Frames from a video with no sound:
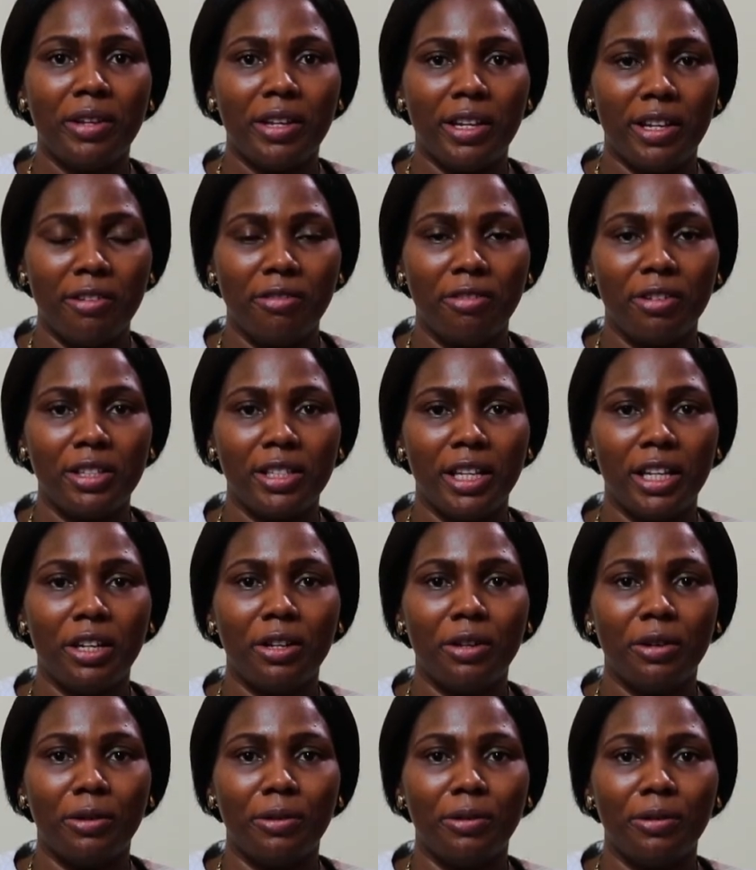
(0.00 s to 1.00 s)
Give us a
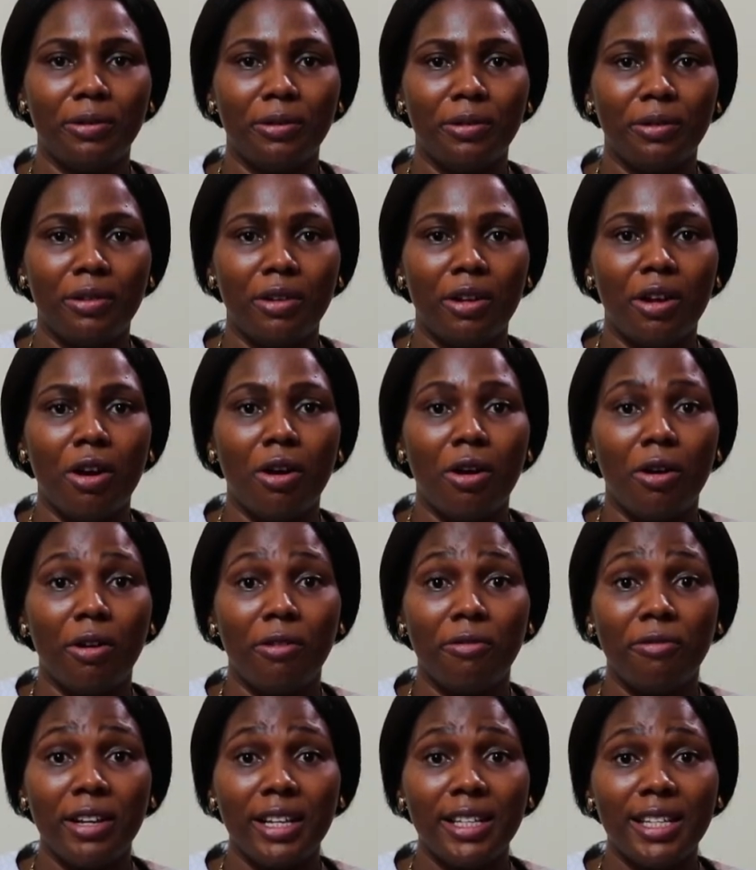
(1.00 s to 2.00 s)
call or
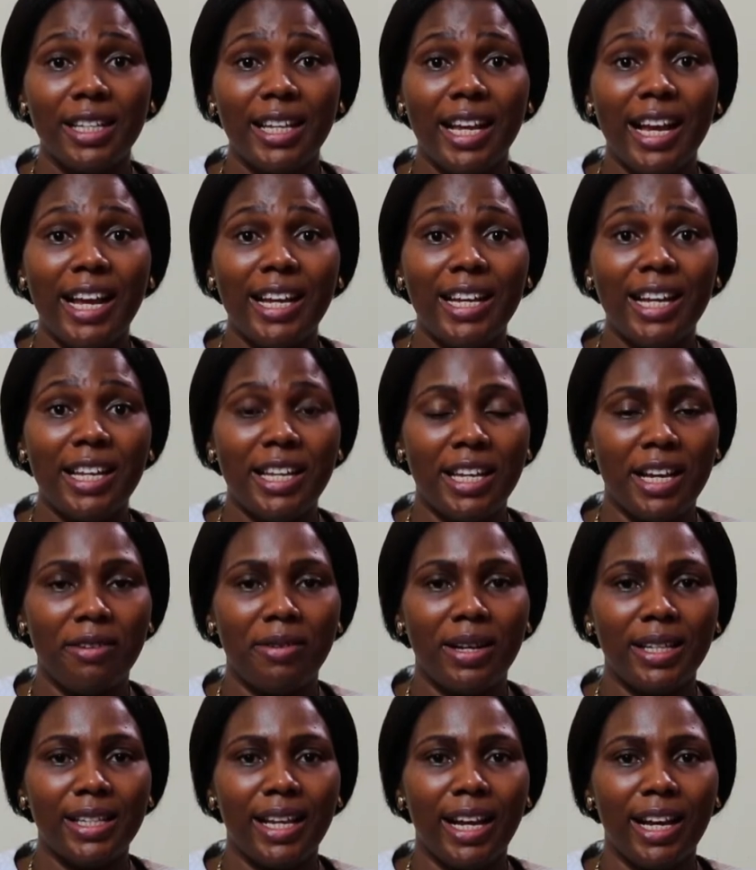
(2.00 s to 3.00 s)
visit any
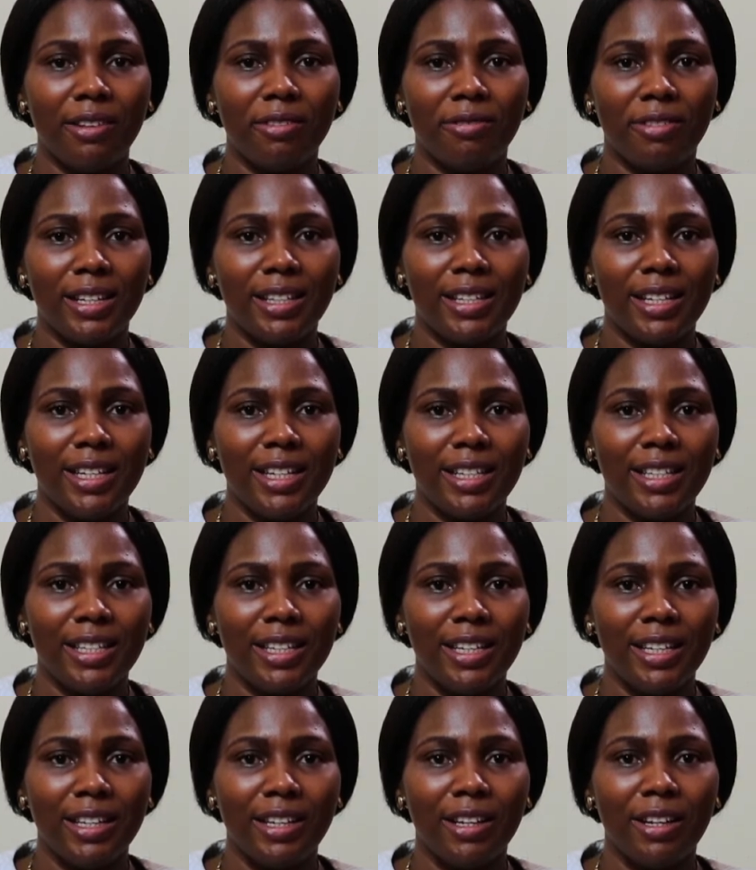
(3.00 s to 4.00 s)
nearest health
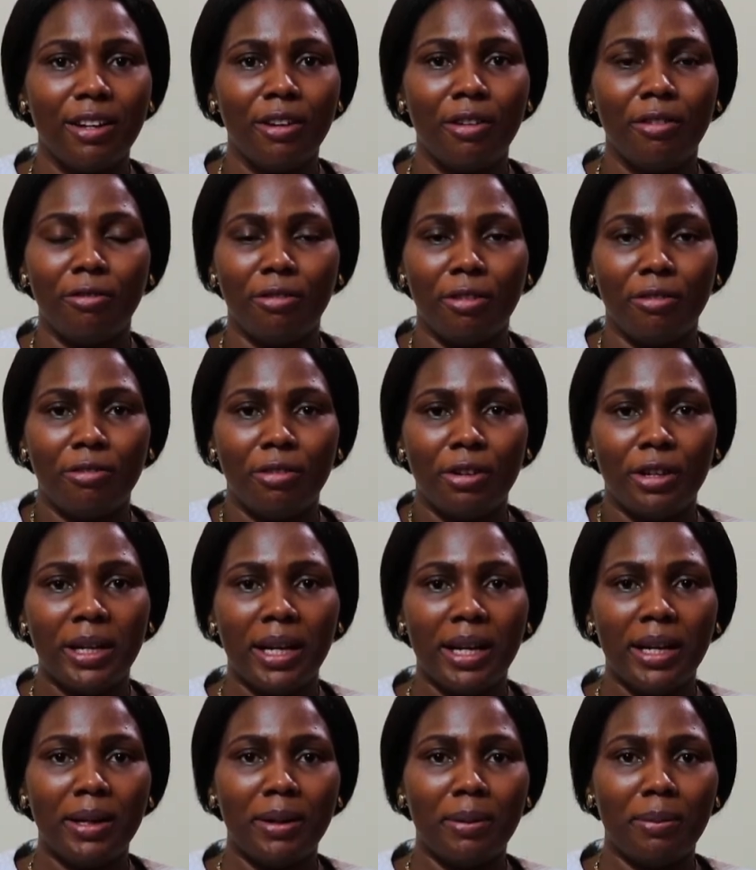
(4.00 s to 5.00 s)
facility for
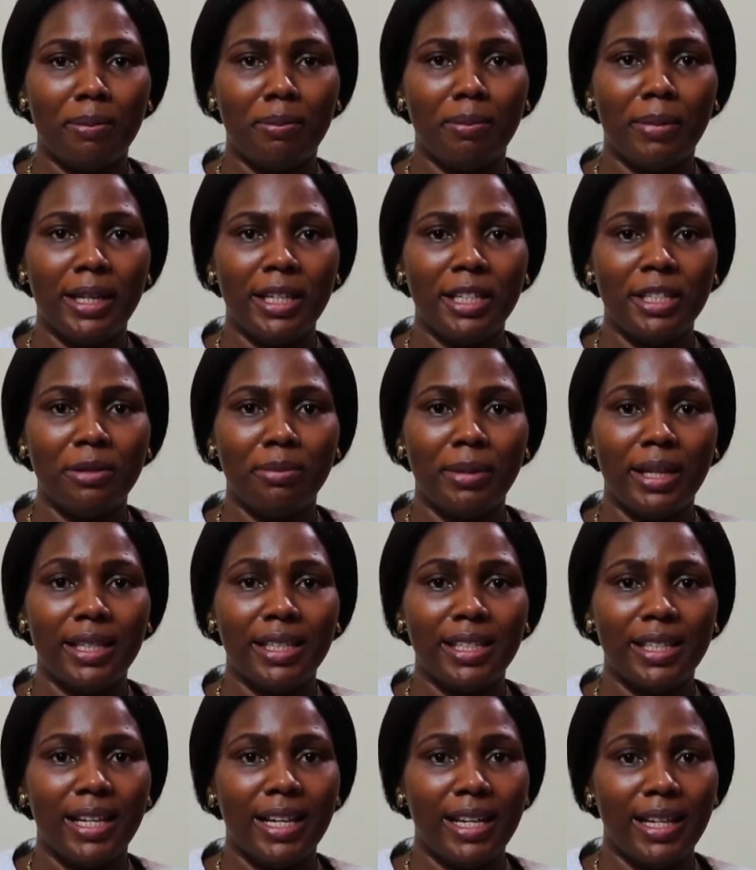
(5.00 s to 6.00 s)
further
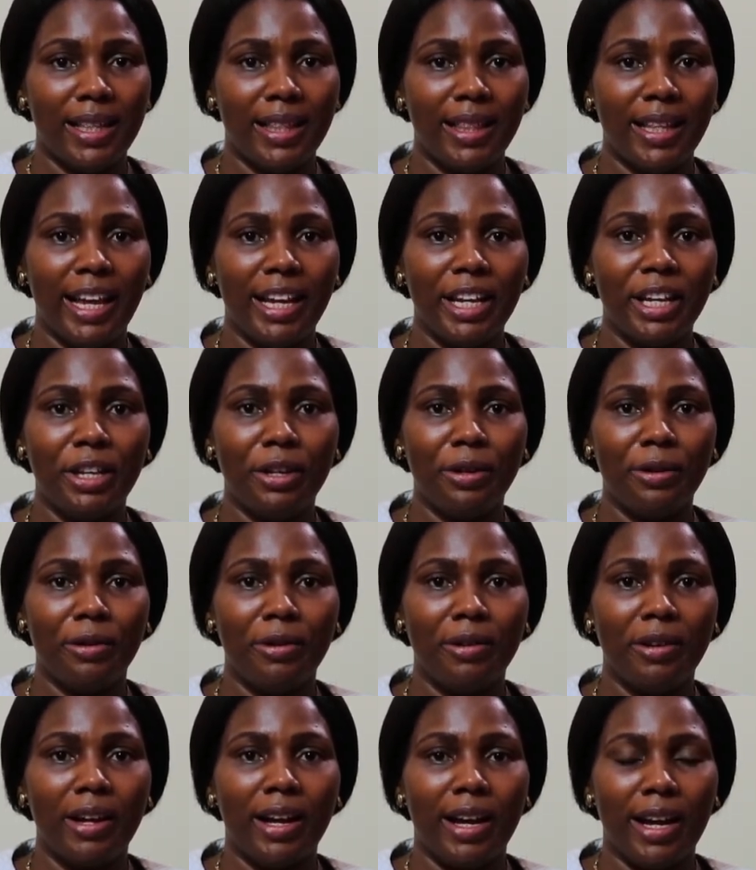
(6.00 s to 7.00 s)
management. Thank you.
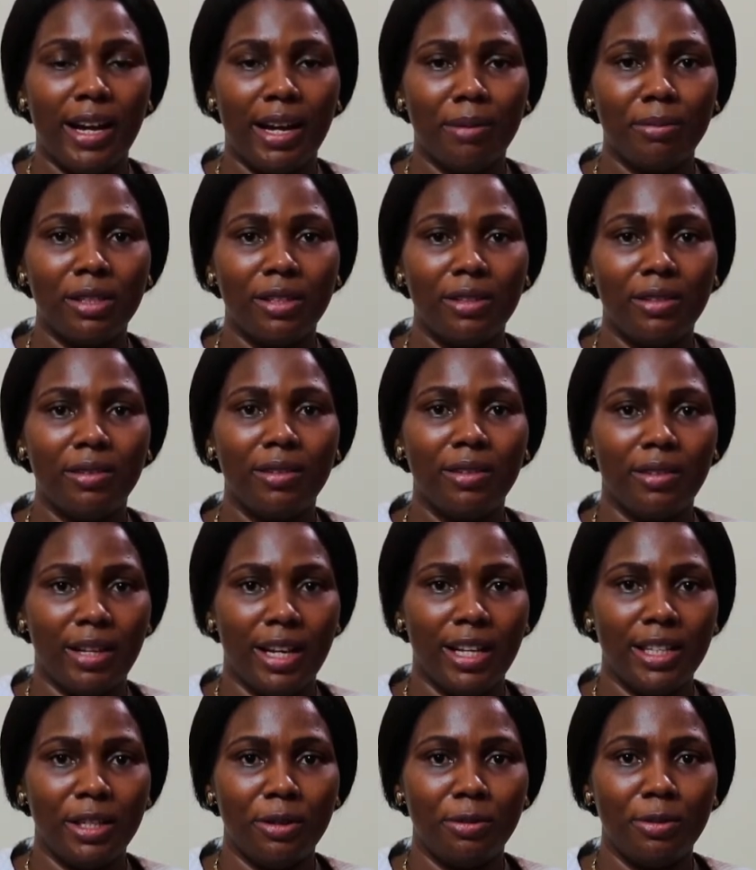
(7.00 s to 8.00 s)
I'm
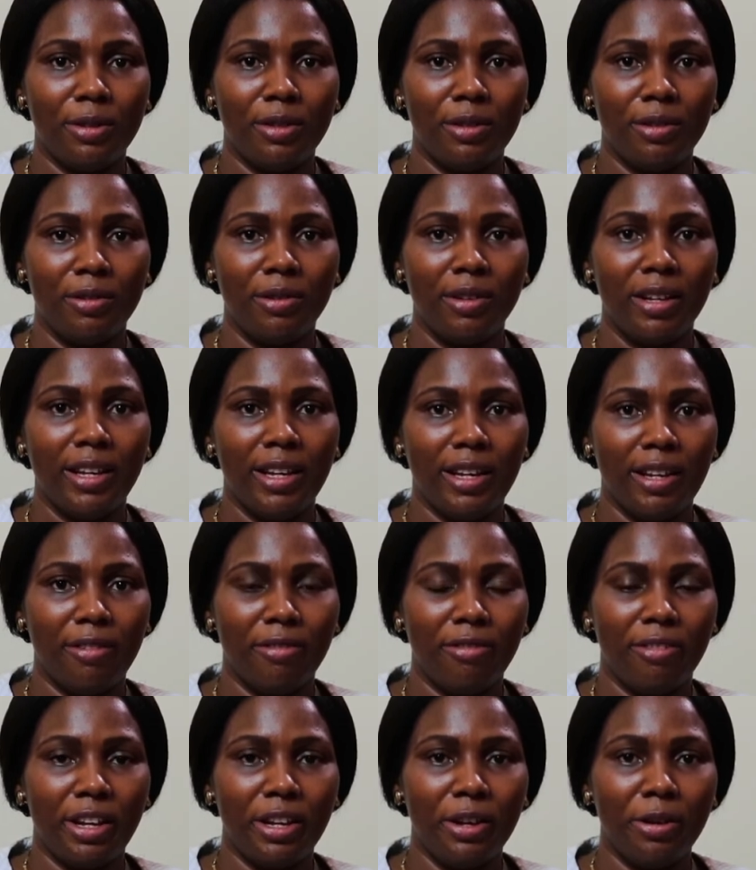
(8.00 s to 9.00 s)
Ezenwosu
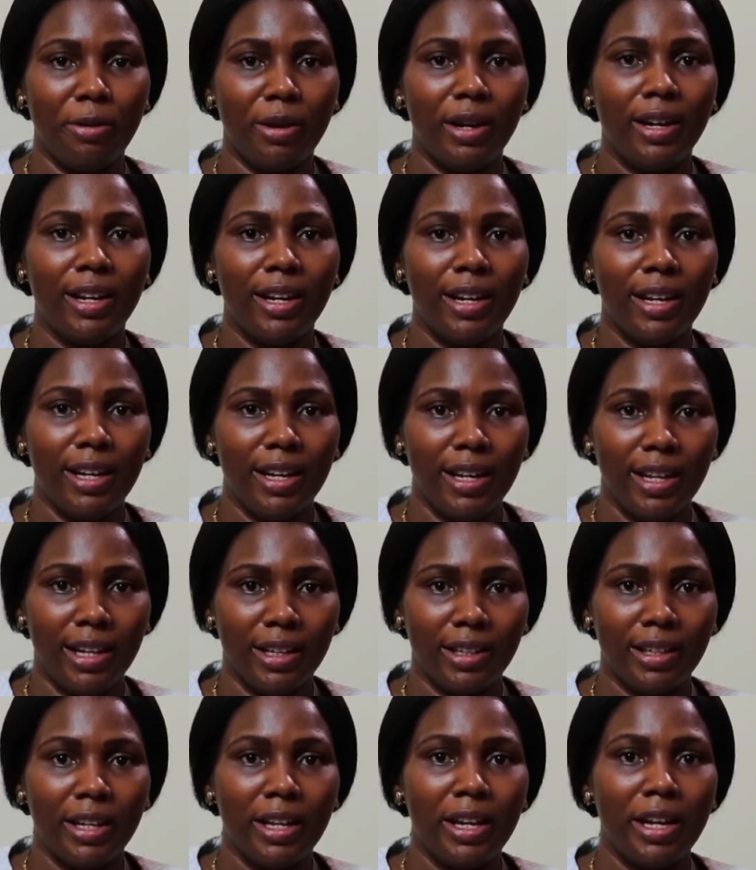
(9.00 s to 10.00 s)

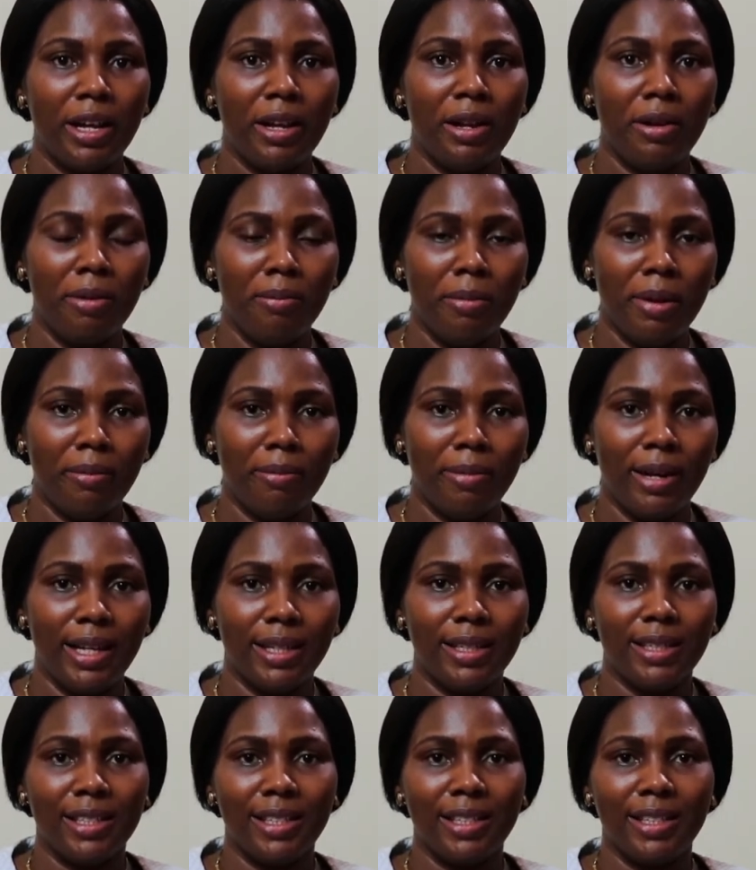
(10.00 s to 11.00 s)
Lilian. Remain
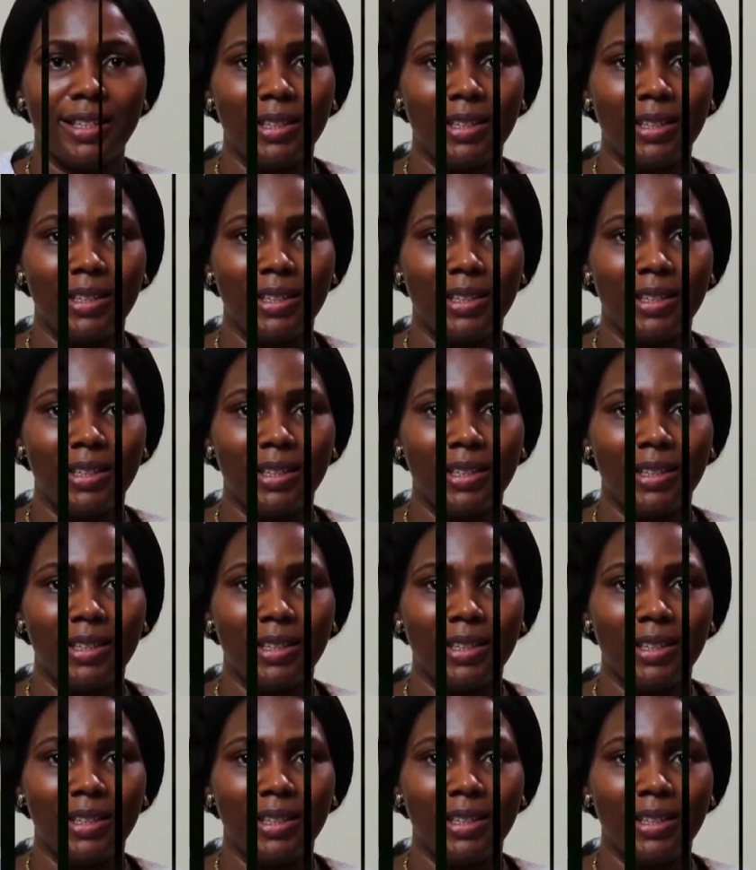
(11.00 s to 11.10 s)
blessed.